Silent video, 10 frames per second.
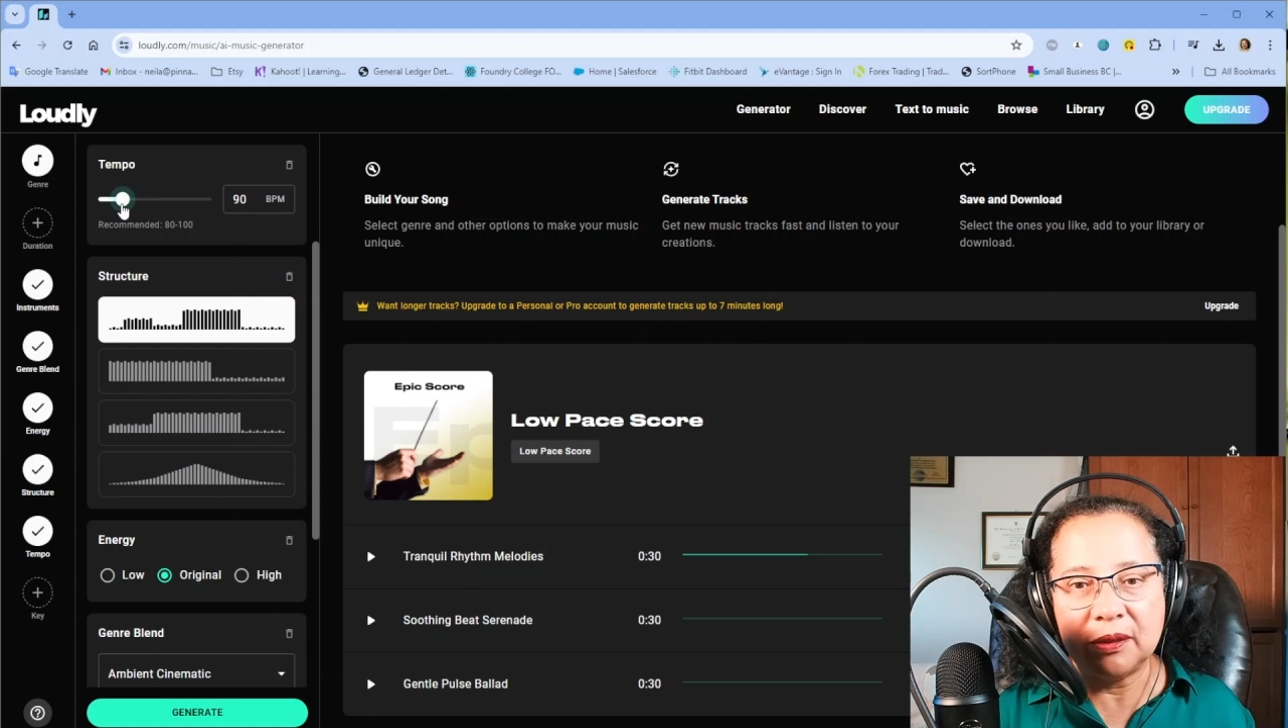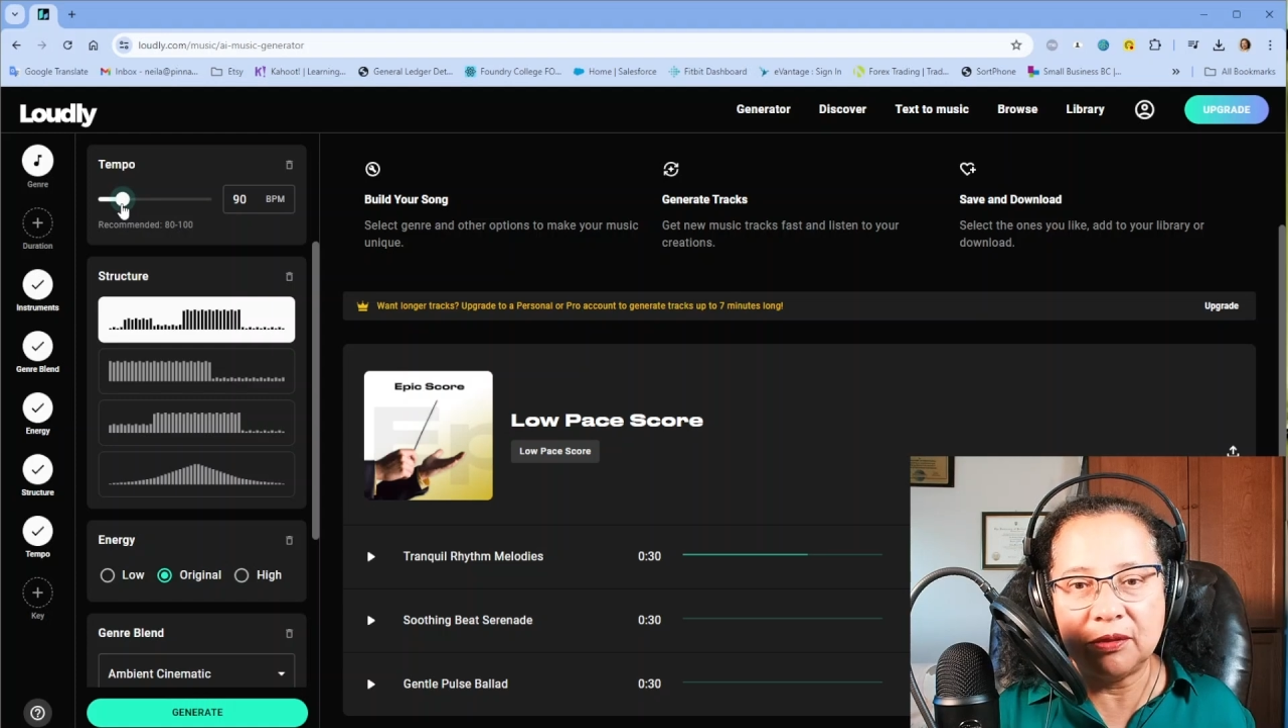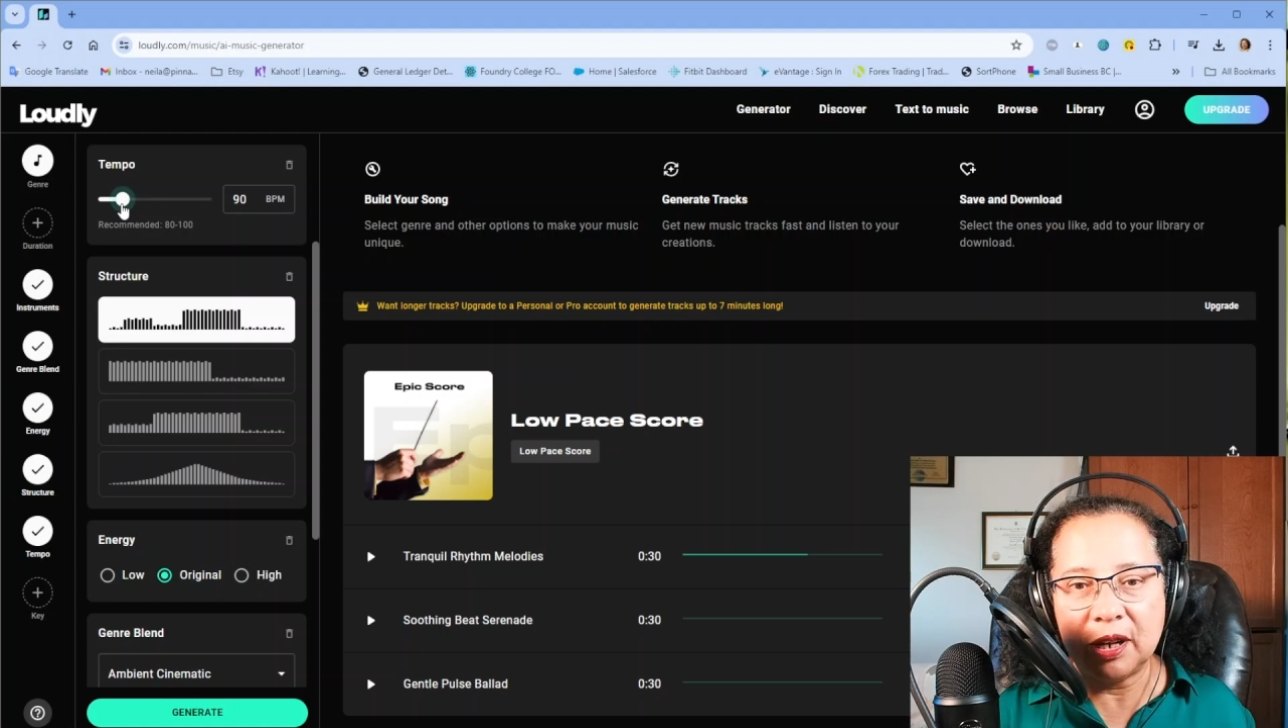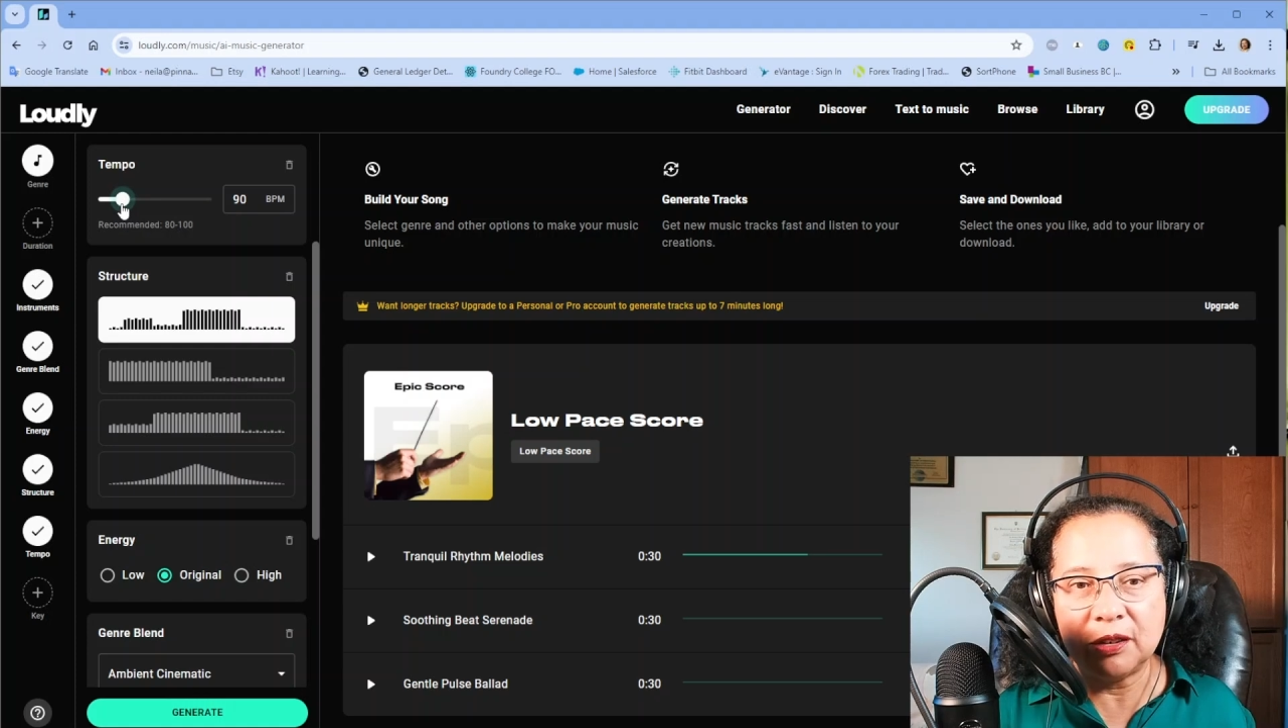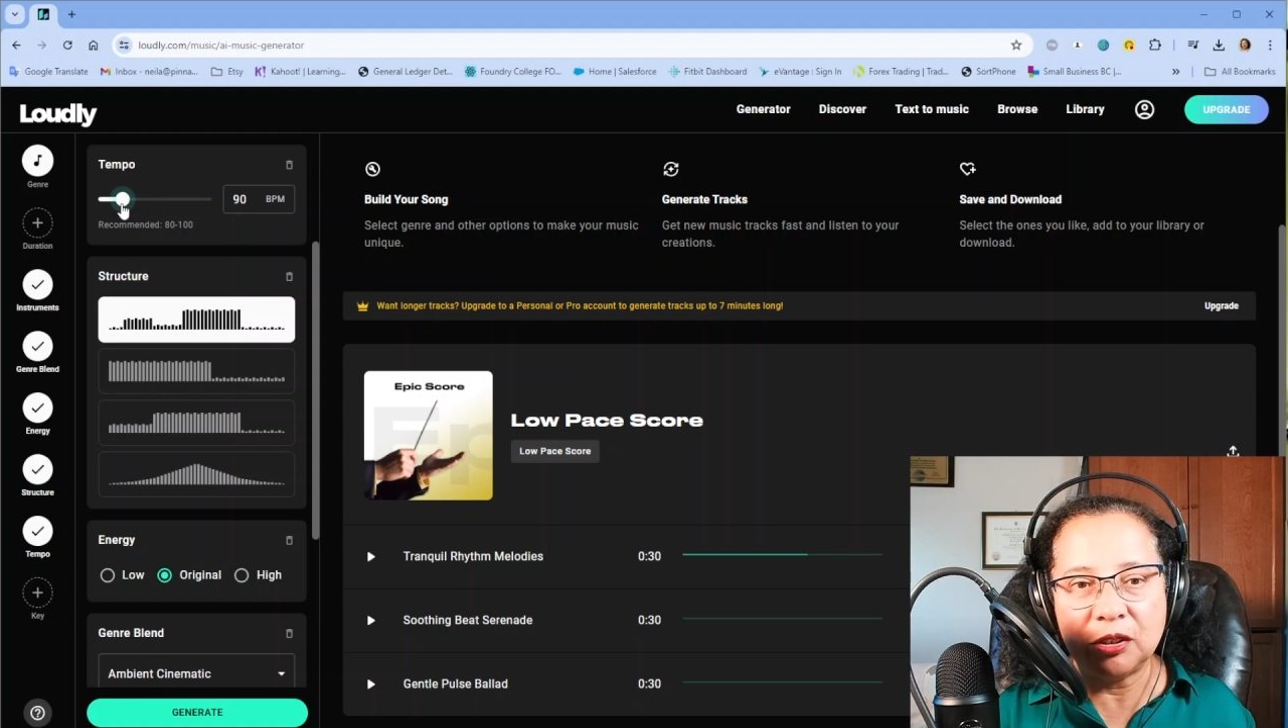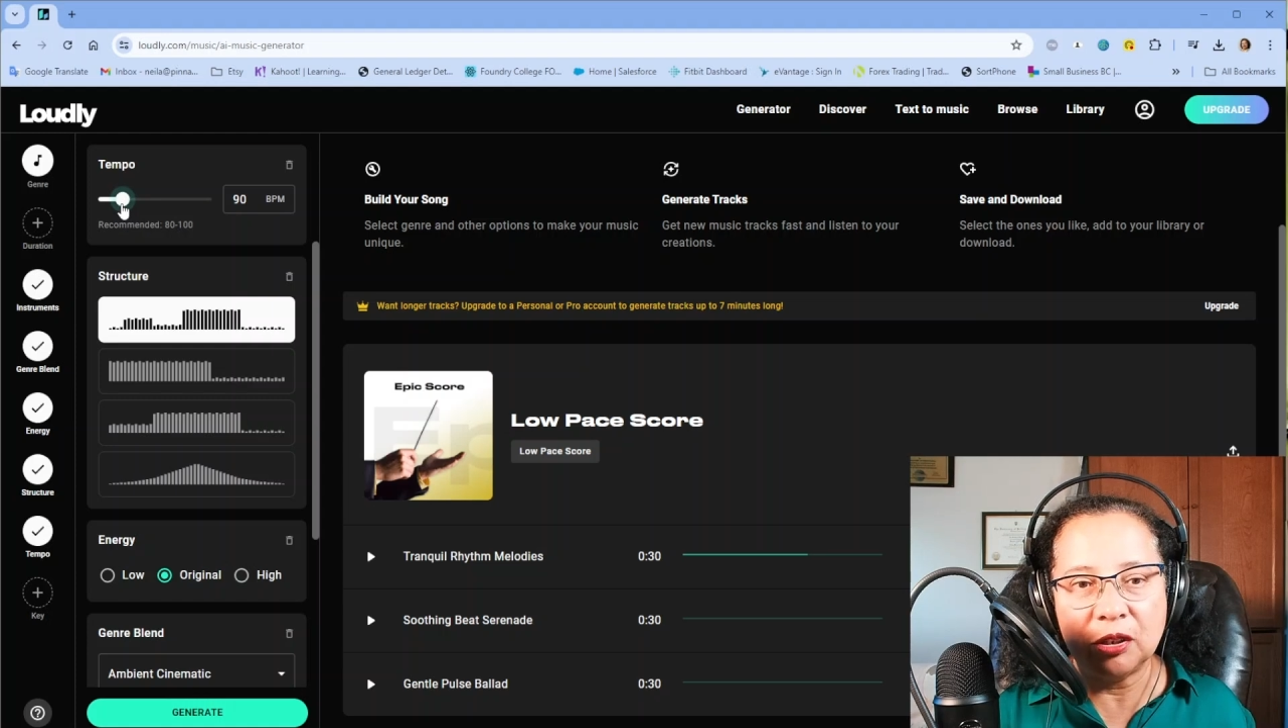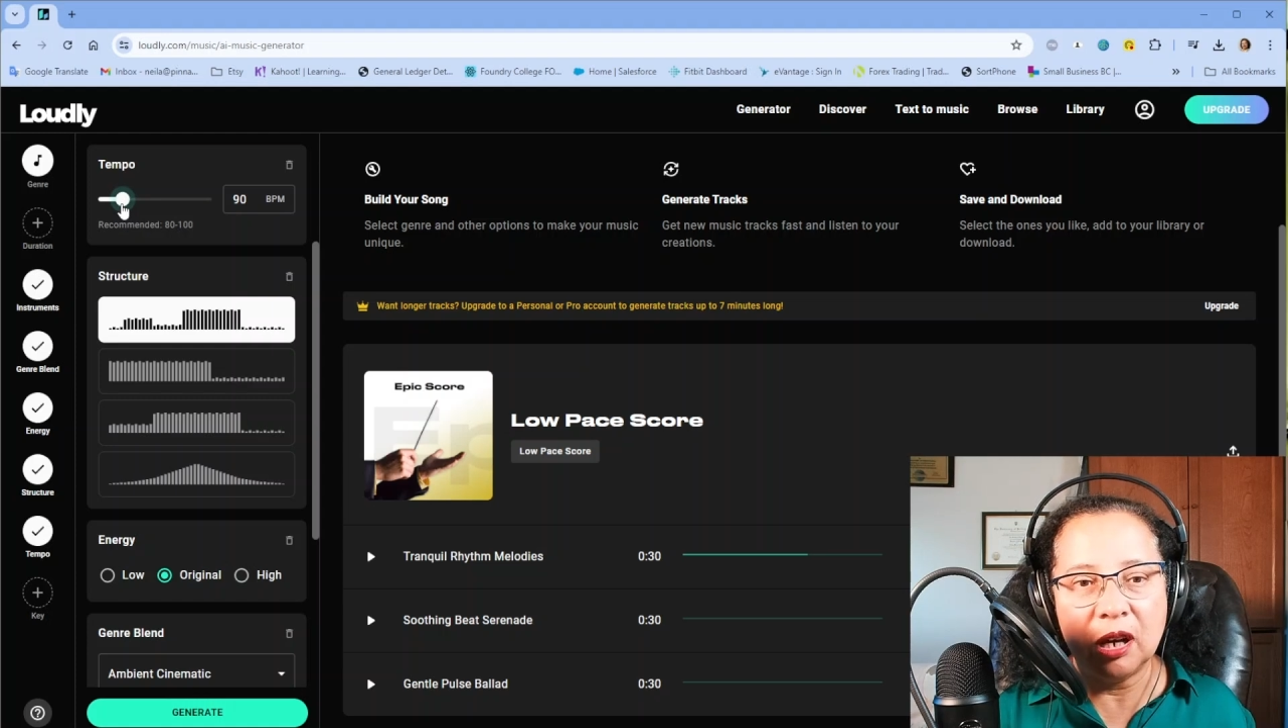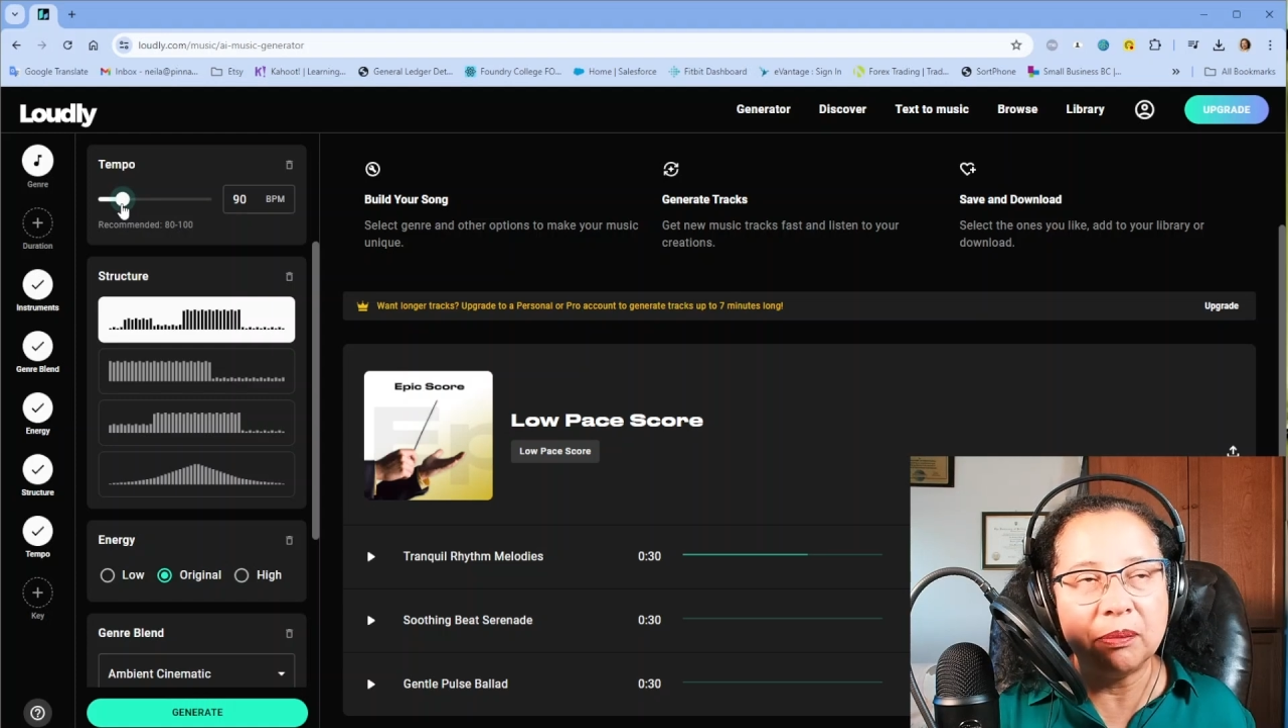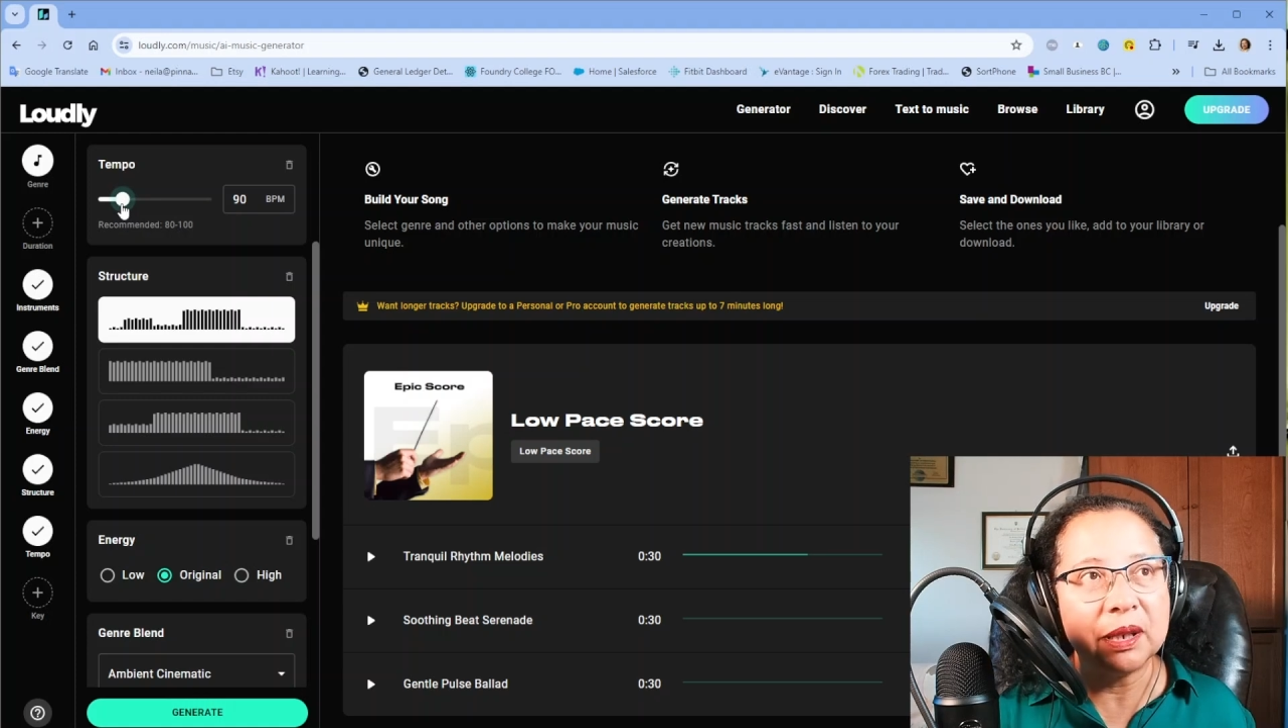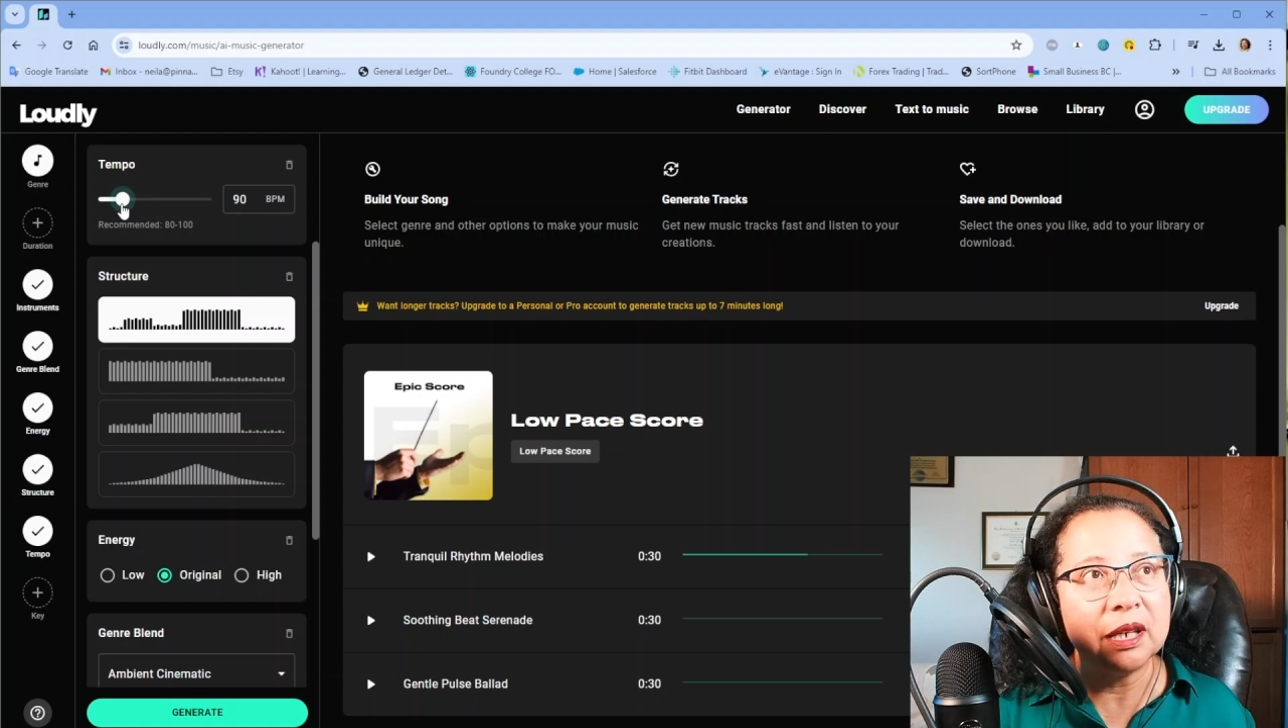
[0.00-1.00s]
very
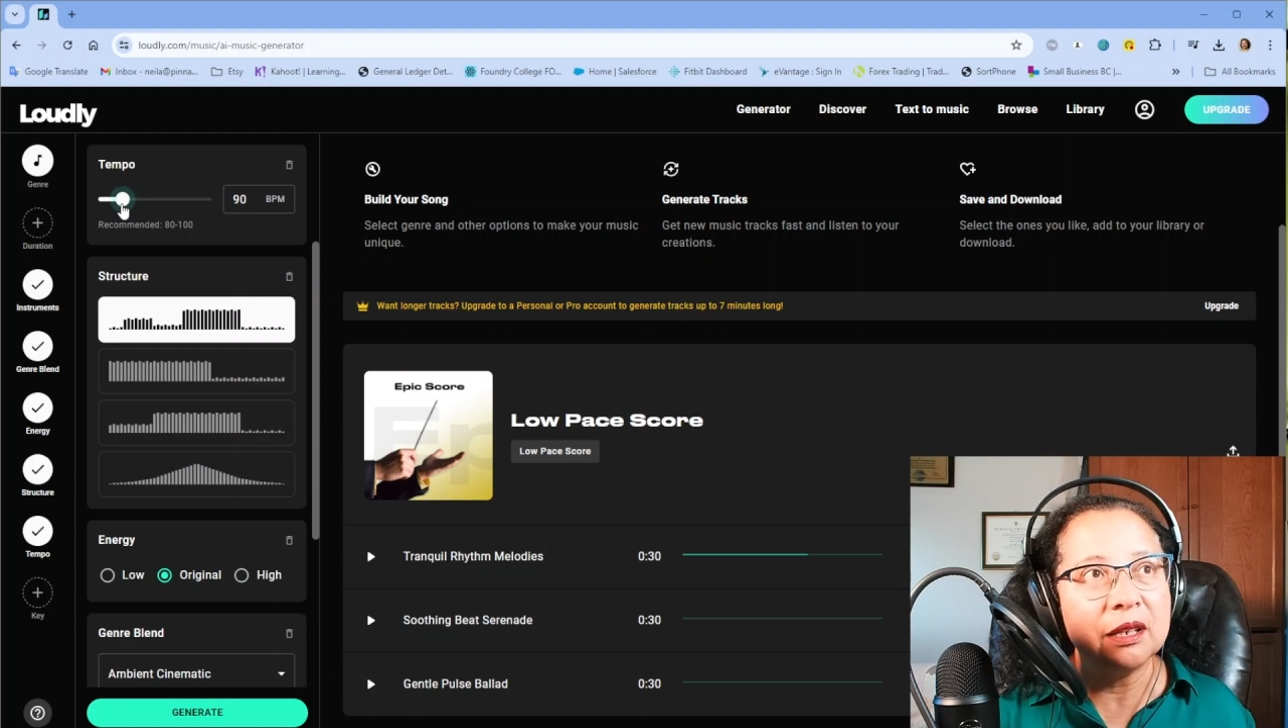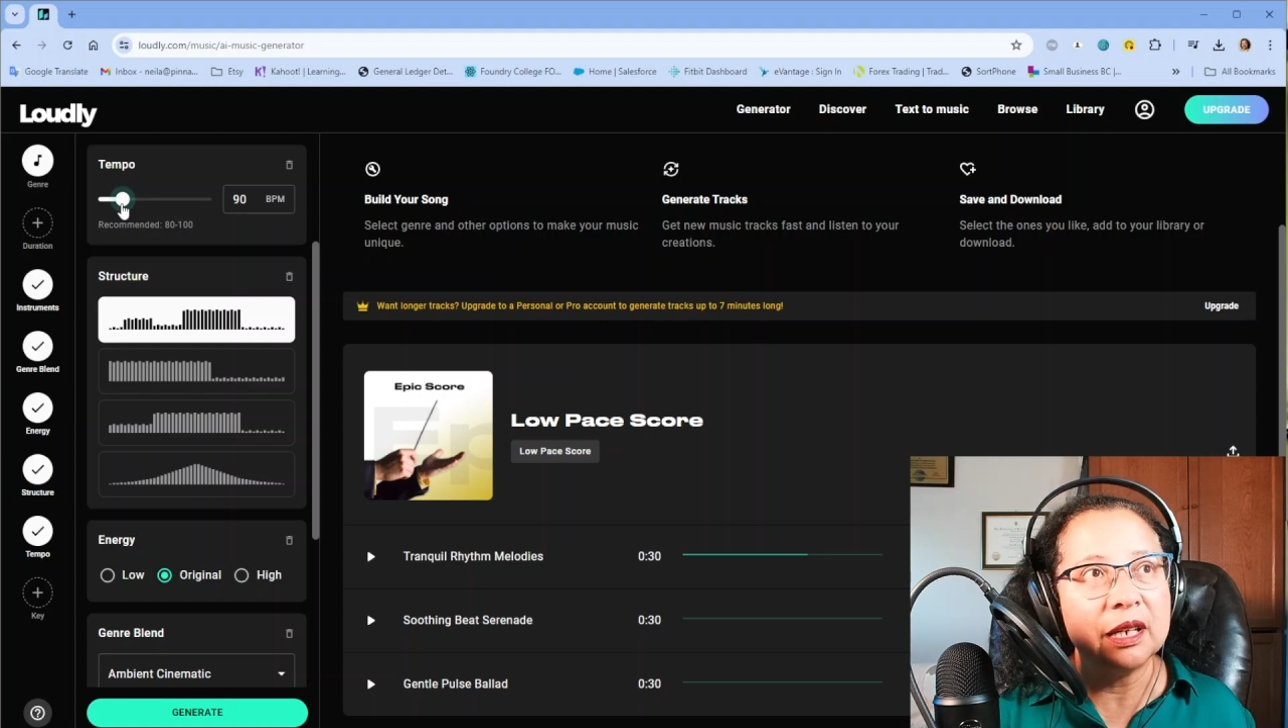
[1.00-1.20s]
top here,